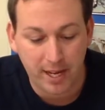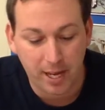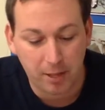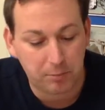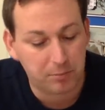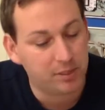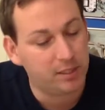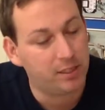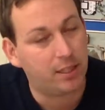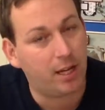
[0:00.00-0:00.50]

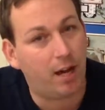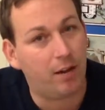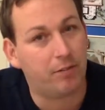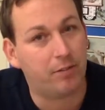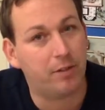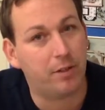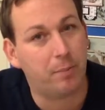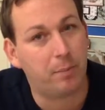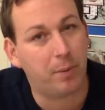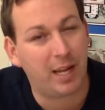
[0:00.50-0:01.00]
helps you cut
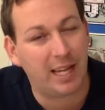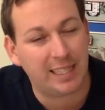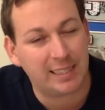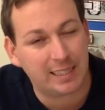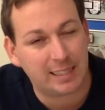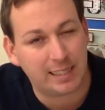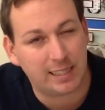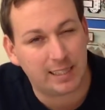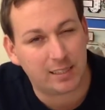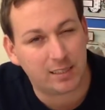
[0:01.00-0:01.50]
through the
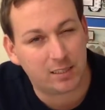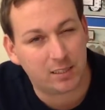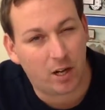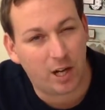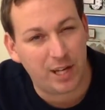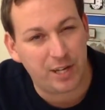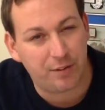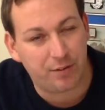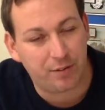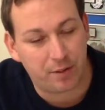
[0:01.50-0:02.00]
plastic
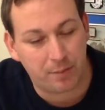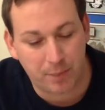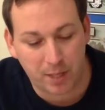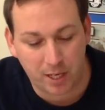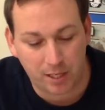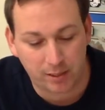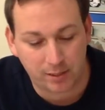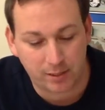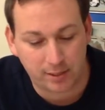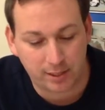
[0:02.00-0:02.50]
side of the
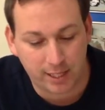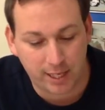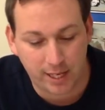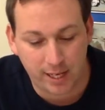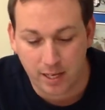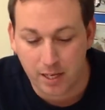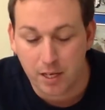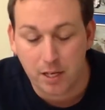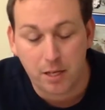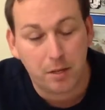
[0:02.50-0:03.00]

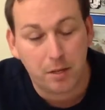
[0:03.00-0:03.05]
masket.